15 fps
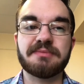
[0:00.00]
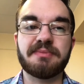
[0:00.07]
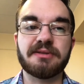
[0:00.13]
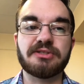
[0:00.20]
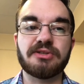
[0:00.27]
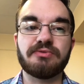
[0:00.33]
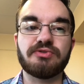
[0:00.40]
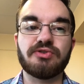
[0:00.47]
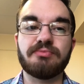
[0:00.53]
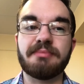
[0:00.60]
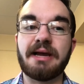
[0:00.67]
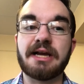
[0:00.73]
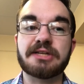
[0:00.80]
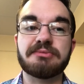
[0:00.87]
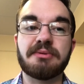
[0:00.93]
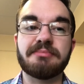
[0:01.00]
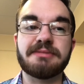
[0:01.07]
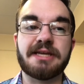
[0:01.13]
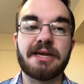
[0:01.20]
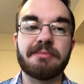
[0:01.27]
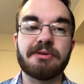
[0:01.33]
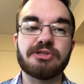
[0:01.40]
But to do maximum
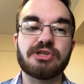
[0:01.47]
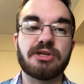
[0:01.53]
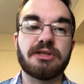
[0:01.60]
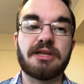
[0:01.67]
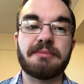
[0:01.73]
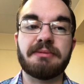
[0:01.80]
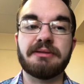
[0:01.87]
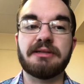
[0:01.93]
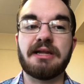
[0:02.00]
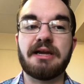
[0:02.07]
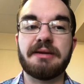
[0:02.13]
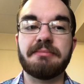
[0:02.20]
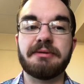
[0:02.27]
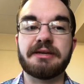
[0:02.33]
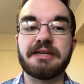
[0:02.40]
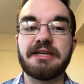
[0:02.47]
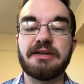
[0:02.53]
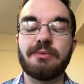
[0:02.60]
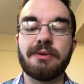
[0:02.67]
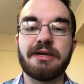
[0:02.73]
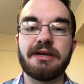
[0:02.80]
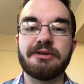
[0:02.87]
damage, a lemon, lime, and
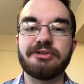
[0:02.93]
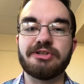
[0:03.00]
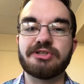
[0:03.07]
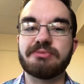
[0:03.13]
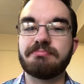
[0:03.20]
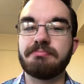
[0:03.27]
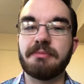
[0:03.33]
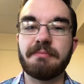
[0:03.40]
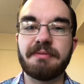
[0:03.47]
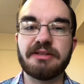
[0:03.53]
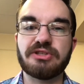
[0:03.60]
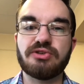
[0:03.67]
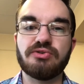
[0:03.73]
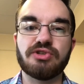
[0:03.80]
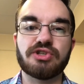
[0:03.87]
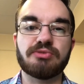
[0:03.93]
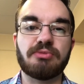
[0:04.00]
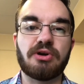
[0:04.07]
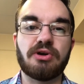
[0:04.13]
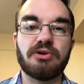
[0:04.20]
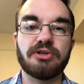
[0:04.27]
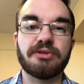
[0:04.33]
kiwi are just a bit too
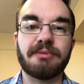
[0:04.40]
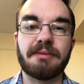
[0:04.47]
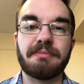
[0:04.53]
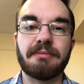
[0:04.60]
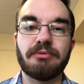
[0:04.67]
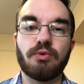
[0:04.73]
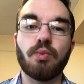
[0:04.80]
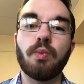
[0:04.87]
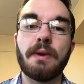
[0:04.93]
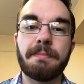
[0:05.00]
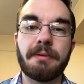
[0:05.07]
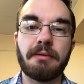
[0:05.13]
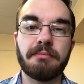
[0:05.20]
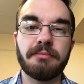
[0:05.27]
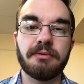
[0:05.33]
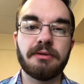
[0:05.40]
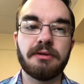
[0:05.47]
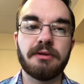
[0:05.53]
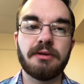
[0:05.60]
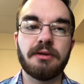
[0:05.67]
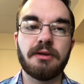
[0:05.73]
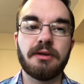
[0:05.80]
small. You might be able to whip them
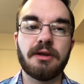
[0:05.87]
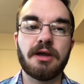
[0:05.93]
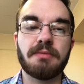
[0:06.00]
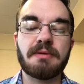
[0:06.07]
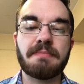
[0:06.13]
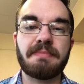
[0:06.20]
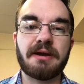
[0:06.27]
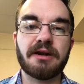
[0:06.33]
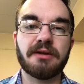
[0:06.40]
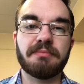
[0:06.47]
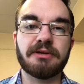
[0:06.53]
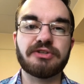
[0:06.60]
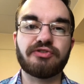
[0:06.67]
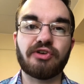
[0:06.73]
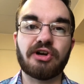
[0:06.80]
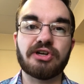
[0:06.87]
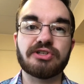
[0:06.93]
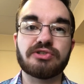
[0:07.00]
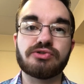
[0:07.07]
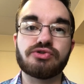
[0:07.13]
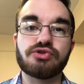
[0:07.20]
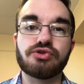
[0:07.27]
a bit better. But as far
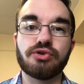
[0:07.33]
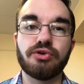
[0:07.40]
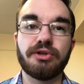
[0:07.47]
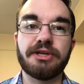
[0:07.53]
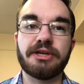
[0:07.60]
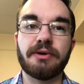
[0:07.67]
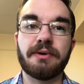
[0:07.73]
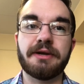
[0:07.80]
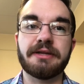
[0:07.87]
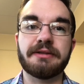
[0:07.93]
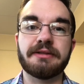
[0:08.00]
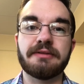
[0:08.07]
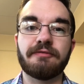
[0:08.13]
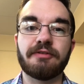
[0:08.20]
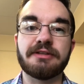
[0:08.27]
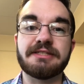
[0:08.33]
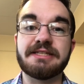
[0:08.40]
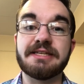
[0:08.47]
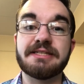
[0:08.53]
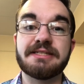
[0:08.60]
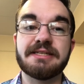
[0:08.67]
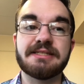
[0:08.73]
as truly going for
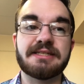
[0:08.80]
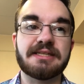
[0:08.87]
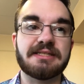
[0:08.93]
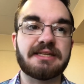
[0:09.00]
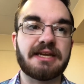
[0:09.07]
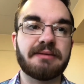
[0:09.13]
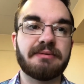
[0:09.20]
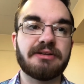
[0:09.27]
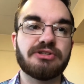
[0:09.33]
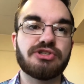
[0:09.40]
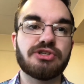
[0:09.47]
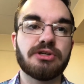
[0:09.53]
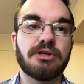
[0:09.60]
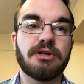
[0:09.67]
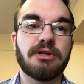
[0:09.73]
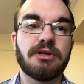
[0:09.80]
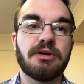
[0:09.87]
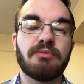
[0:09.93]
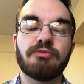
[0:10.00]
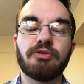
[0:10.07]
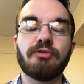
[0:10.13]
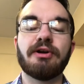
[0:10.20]
distance and damage,
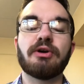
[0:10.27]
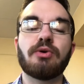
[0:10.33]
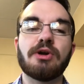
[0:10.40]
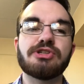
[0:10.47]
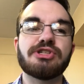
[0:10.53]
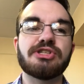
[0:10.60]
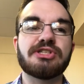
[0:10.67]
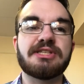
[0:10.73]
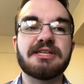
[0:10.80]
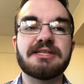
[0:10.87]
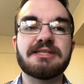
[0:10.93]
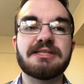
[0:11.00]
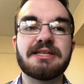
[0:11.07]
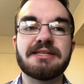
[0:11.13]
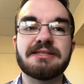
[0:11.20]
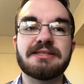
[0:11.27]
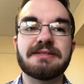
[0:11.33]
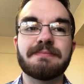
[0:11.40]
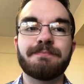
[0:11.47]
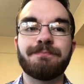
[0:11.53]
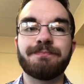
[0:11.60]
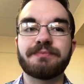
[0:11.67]
the real question is
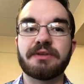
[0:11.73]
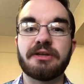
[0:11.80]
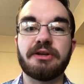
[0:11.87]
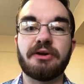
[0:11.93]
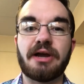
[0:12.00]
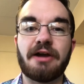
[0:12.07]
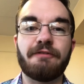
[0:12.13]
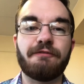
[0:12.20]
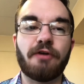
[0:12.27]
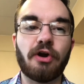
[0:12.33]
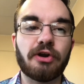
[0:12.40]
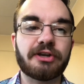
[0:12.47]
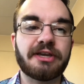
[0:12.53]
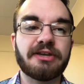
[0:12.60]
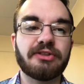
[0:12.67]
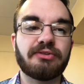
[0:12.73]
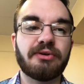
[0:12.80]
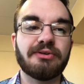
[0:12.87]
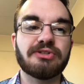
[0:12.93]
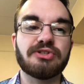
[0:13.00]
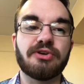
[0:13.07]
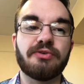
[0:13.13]
distance. How far can you
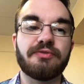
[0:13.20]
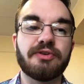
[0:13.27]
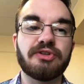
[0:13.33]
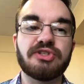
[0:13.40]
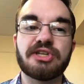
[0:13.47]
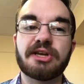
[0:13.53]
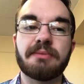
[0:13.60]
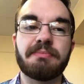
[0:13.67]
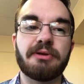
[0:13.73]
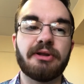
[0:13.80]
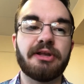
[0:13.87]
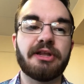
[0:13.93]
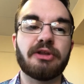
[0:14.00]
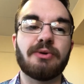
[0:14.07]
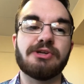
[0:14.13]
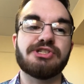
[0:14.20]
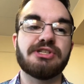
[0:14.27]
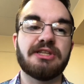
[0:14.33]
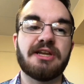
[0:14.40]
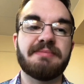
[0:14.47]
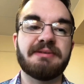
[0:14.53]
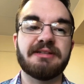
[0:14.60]
throw it? So if you're sticking purely to the question,
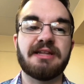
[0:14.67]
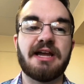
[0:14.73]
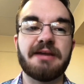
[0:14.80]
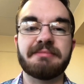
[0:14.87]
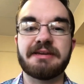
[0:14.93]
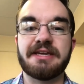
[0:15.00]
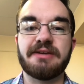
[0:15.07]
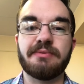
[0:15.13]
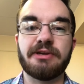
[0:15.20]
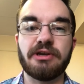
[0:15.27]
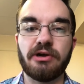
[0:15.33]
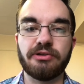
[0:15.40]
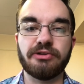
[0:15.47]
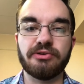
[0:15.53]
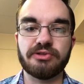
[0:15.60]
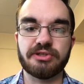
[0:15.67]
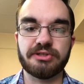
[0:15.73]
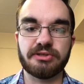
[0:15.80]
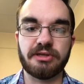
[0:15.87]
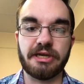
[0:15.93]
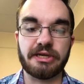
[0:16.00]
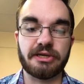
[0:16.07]
lemon, lime, kiwi, all
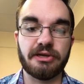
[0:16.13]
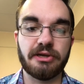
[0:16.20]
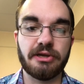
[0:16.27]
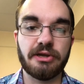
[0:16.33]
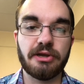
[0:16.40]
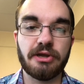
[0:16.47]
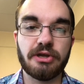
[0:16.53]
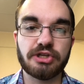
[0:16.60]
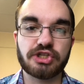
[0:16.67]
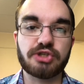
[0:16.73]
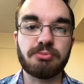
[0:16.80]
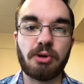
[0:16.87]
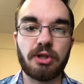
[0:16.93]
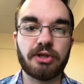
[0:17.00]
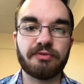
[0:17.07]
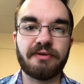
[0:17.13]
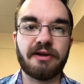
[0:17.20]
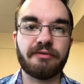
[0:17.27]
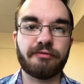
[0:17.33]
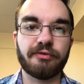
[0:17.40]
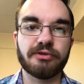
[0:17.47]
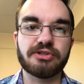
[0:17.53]
those like smaller
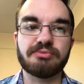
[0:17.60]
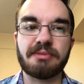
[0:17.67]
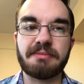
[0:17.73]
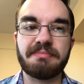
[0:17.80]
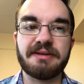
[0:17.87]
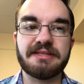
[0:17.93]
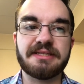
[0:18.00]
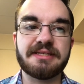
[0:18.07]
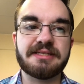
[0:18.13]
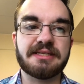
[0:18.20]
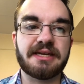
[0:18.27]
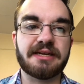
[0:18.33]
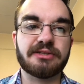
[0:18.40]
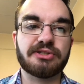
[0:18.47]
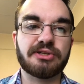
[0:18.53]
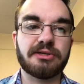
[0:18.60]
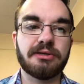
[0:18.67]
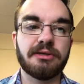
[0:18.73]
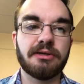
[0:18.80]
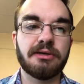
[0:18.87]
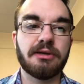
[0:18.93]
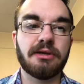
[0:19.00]
round fruits might be a decent answer.